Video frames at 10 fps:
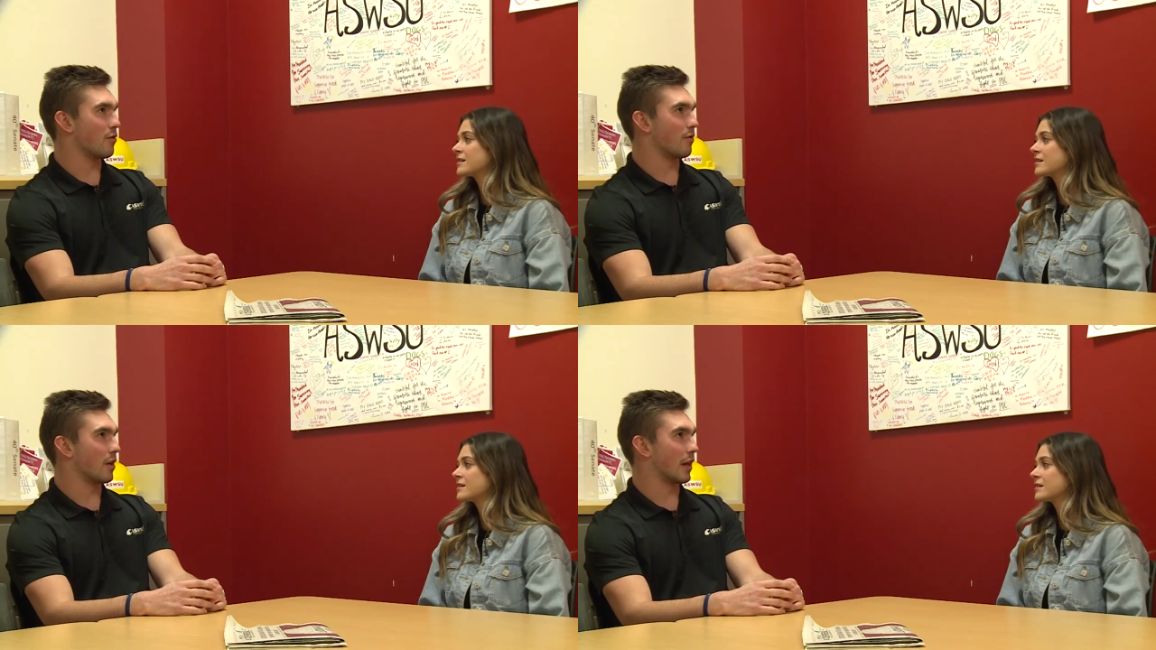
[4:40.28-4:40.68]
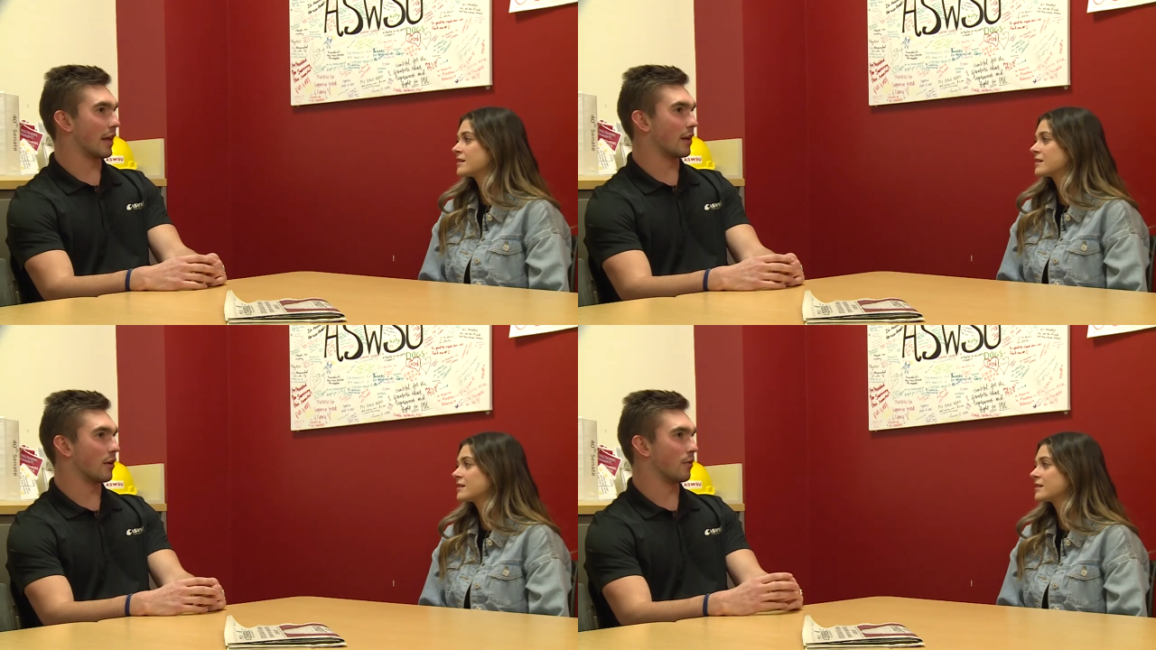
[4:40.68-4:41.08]
Speaker 1: feel
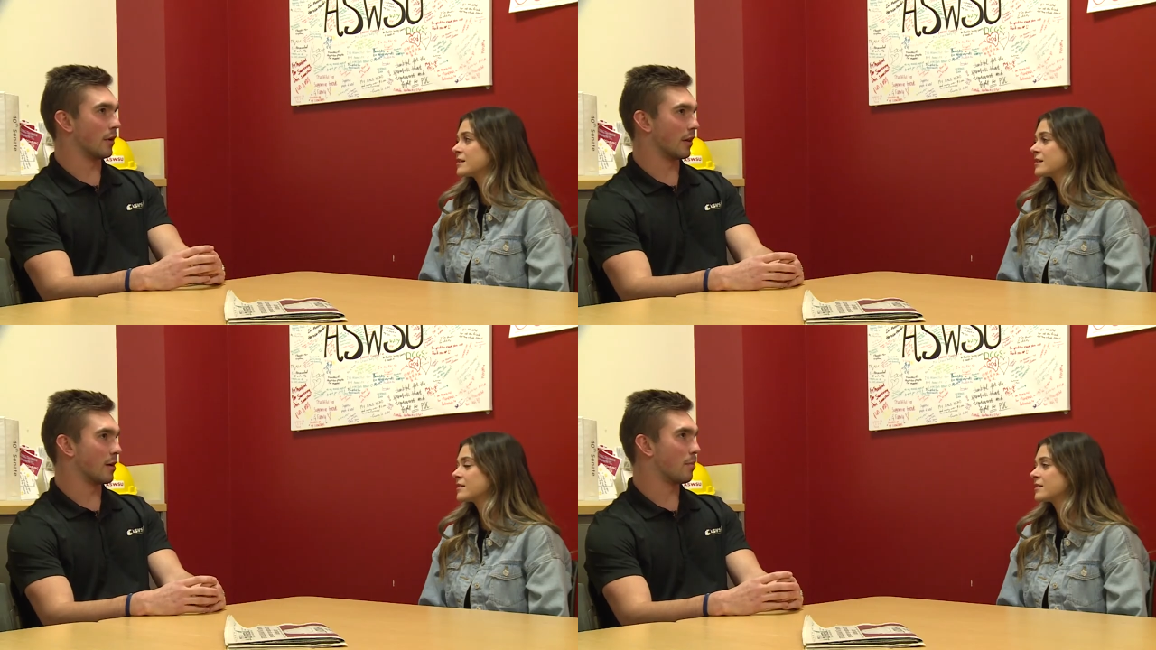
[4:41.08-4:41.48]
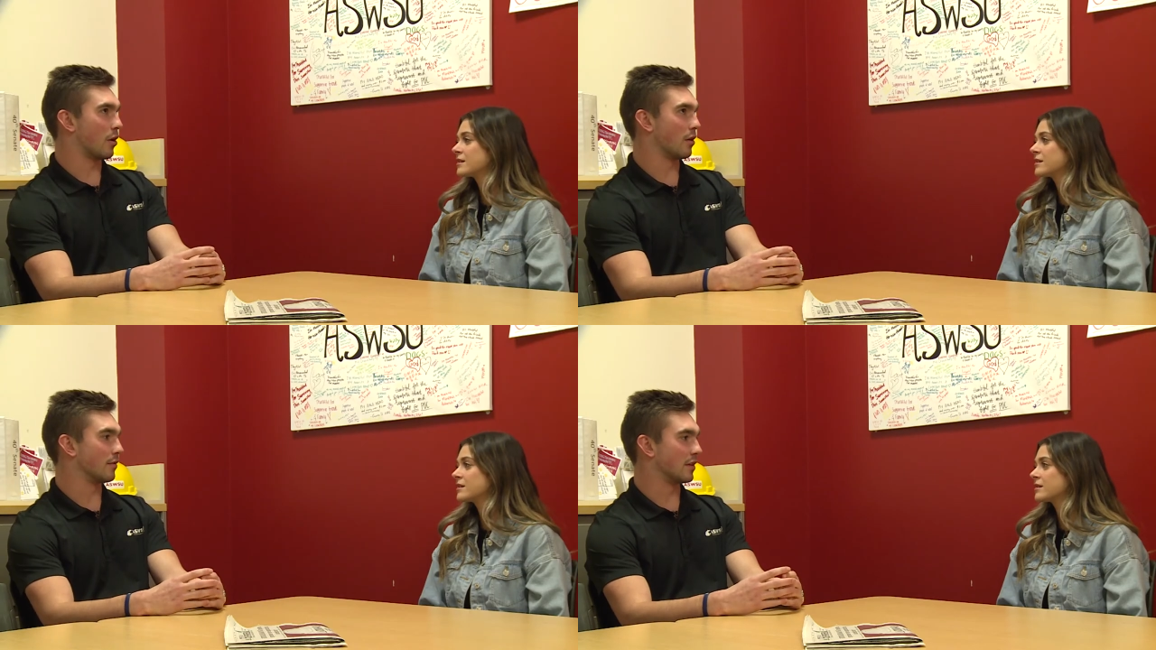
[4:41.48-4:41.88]
like you're really a
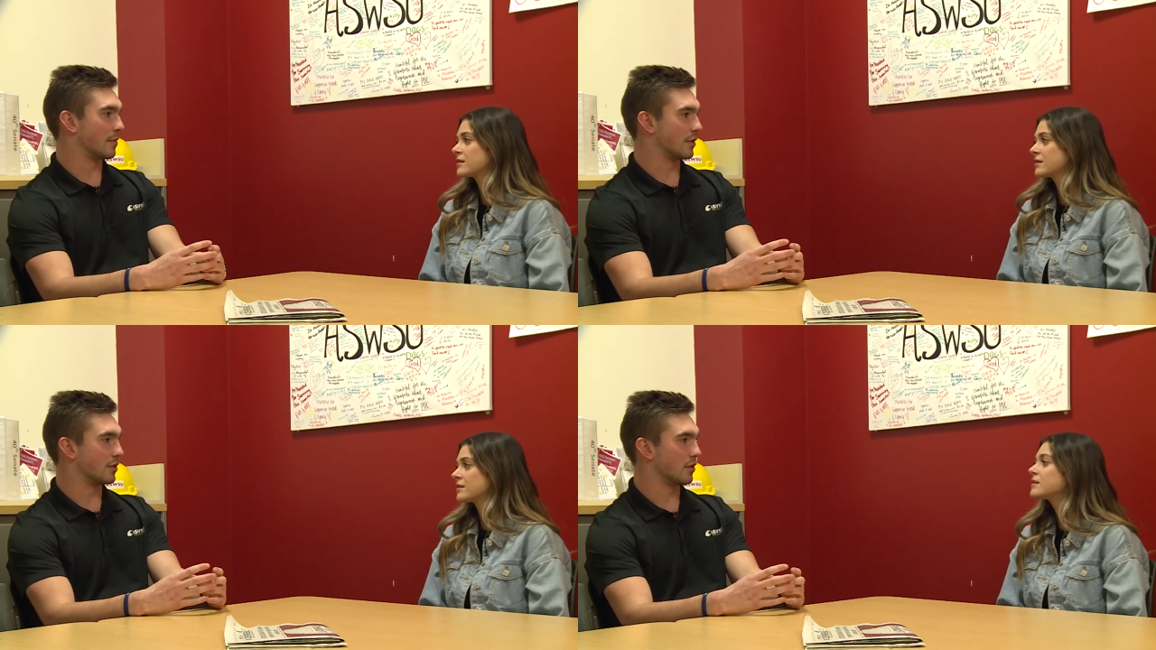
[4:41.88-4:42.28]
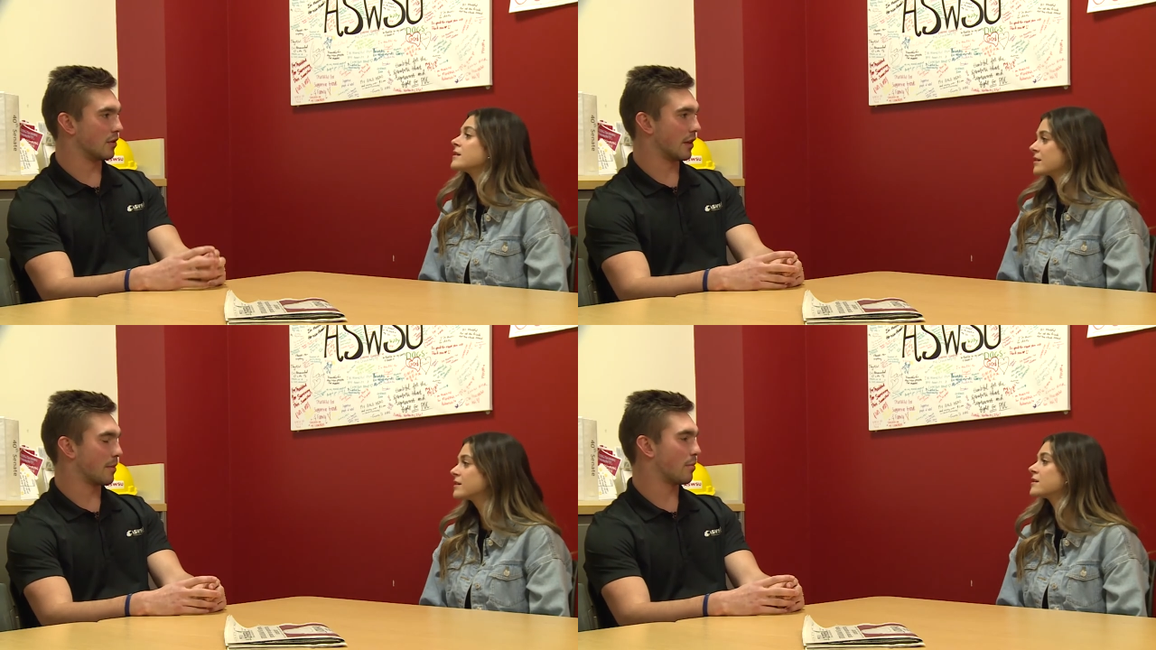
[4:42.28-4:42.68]
part of WSU
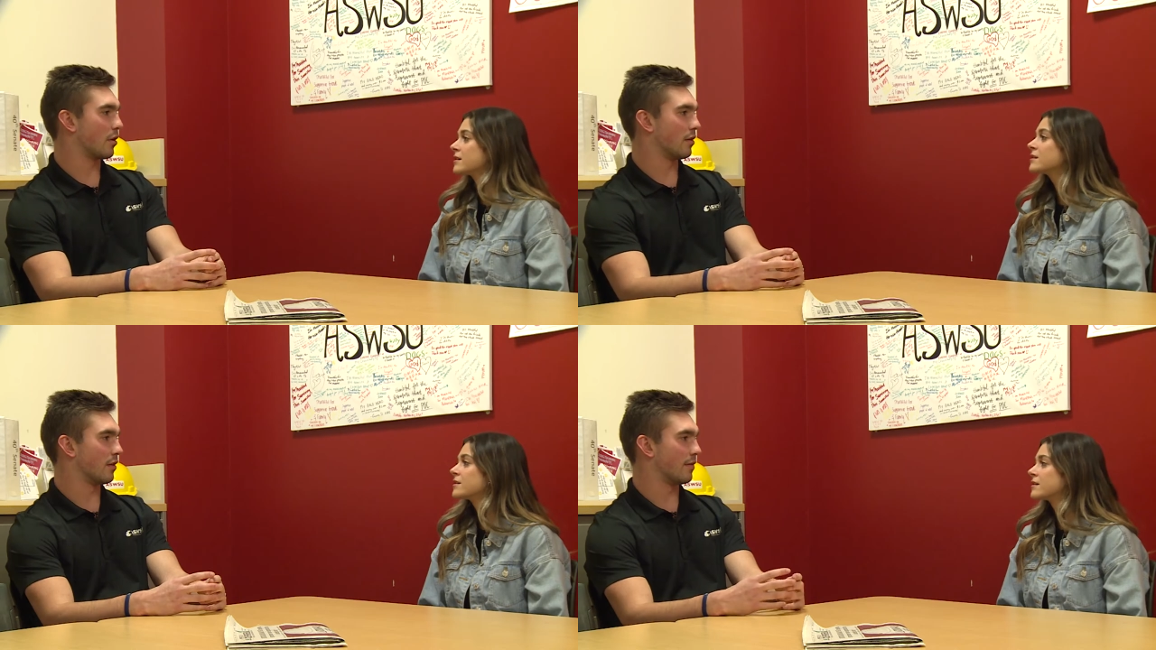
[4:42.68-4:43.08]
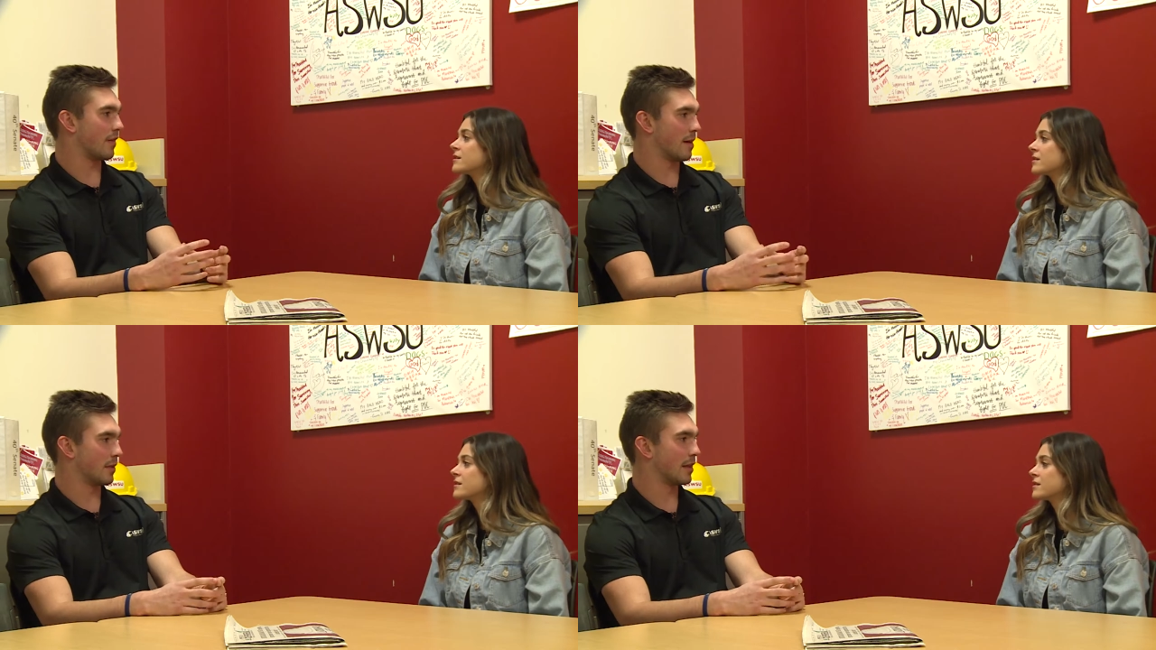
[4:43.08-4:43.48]
and like part of the
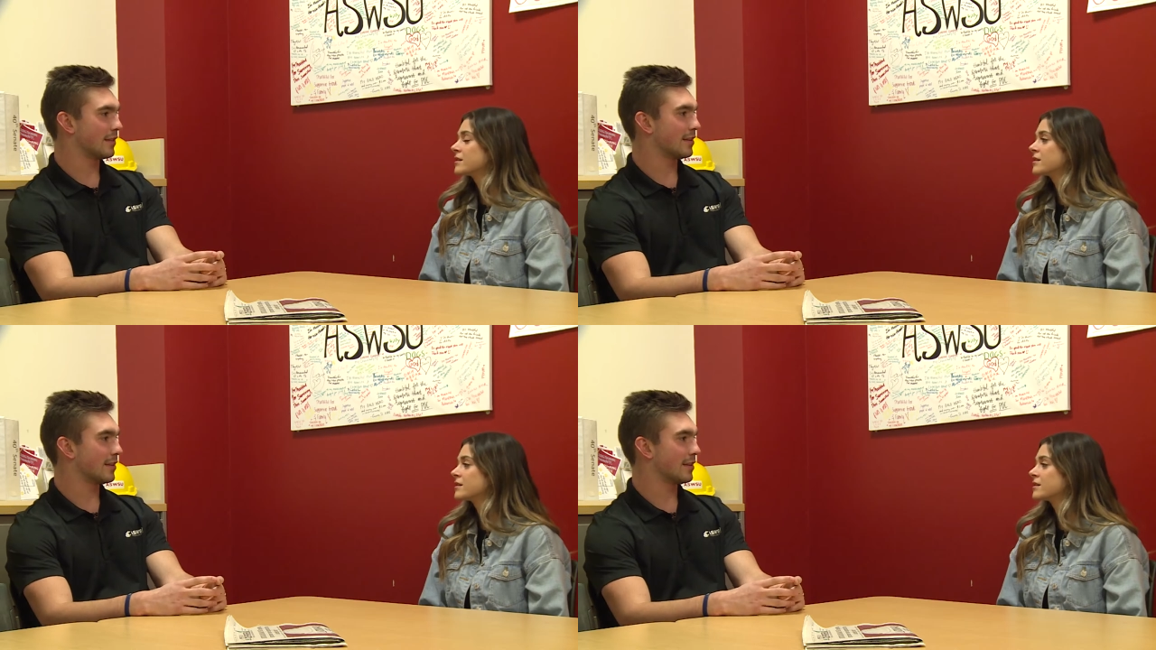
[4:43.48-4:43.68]
family that's